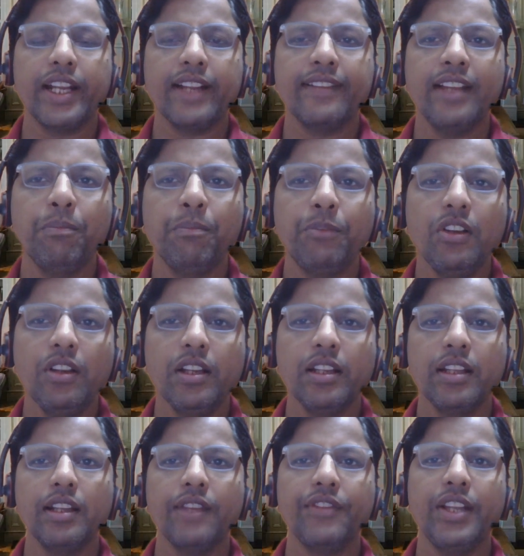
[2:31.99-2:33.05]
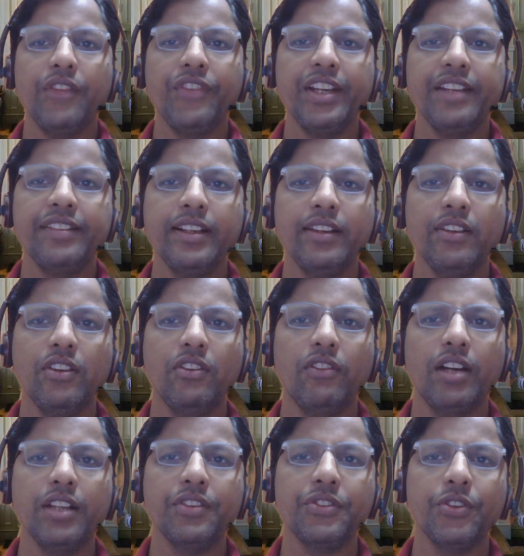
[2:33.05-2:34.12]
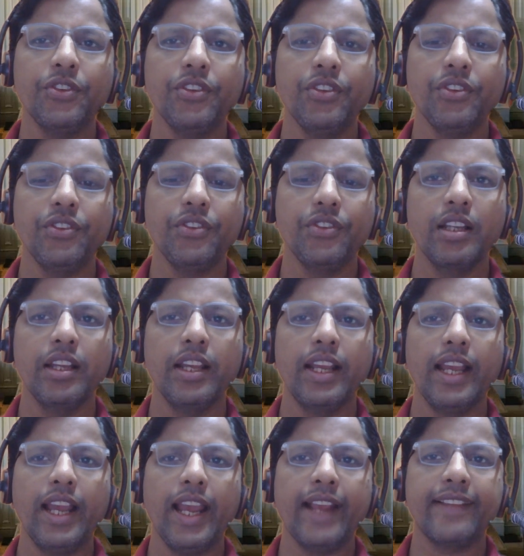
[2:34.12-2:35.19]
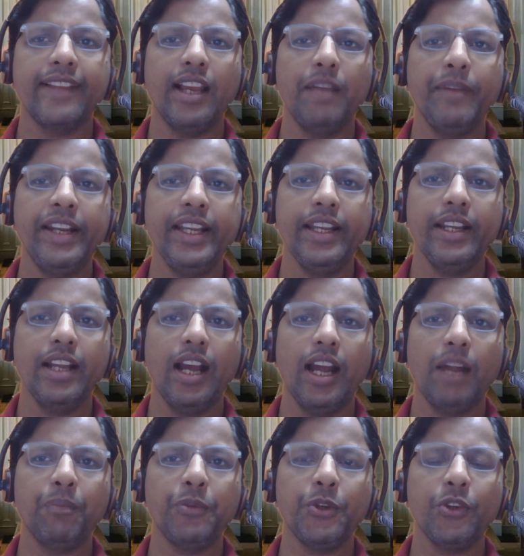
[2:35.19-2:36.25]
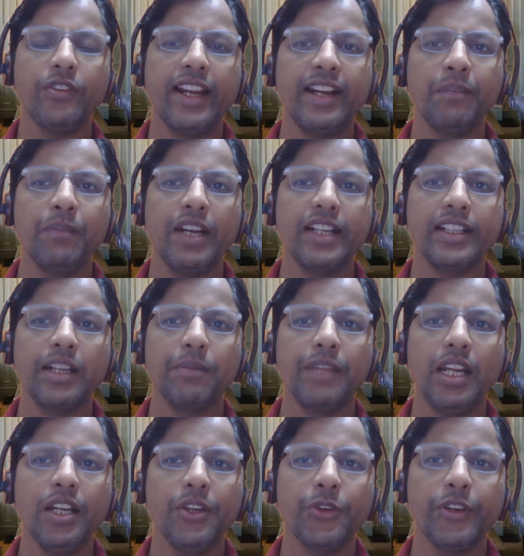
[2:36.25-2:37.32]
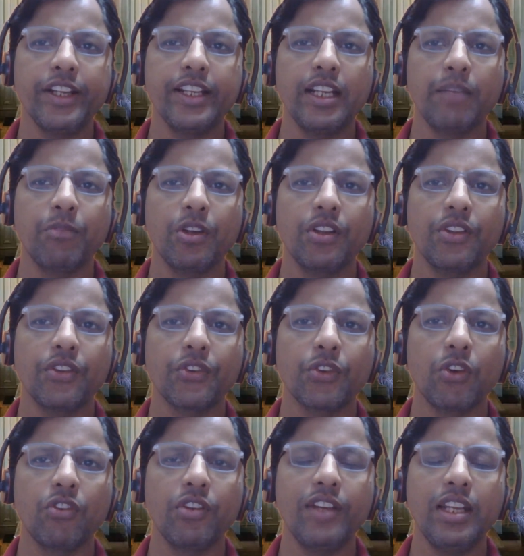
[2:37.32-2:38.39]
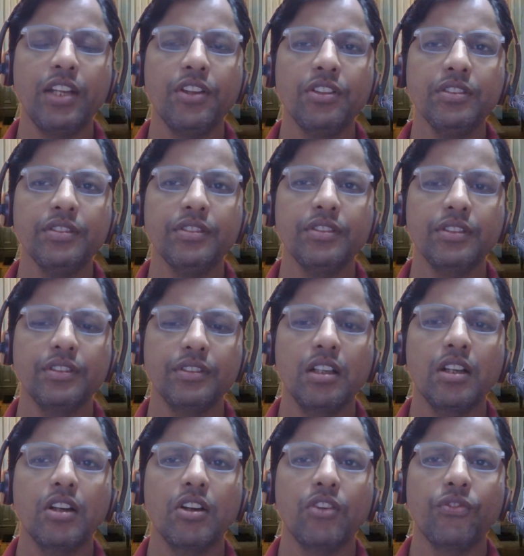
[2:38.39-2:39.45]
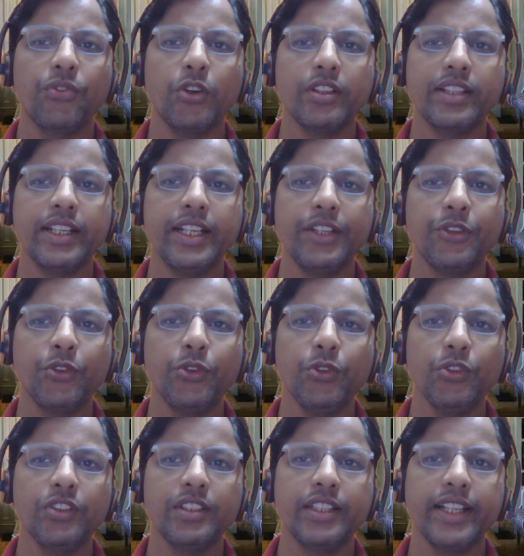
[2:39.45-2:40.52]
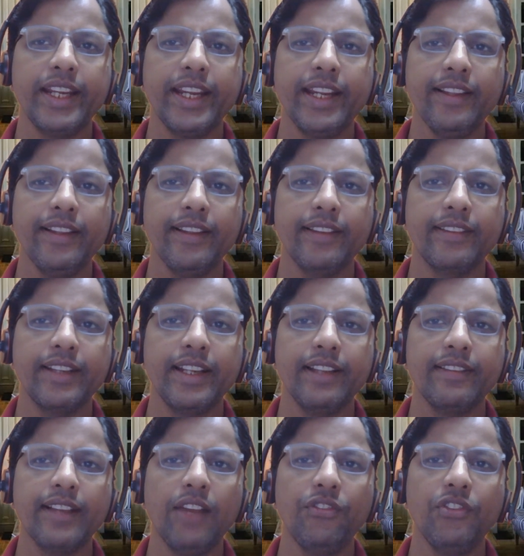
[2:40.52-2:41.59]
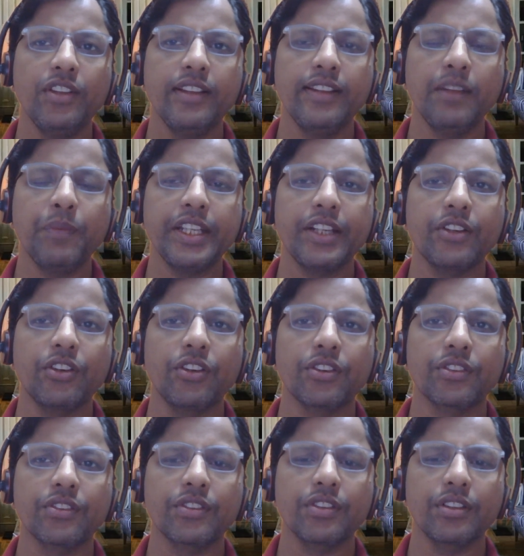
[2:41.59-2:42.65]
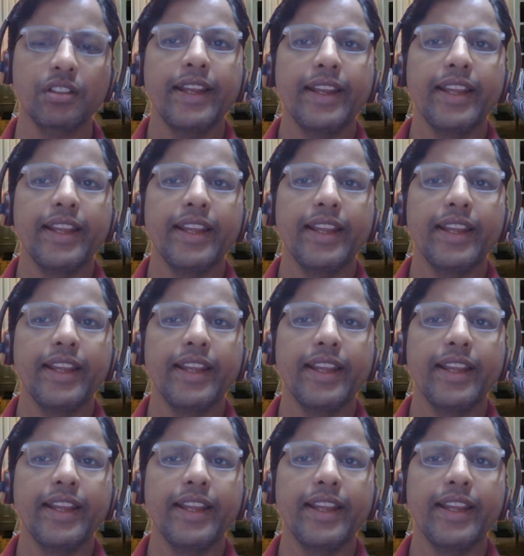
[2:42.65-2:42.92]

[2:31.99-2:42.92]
For example, if the physician wants to examine up to second part of the duodenum, so we will use 432-3 series of CPT codes.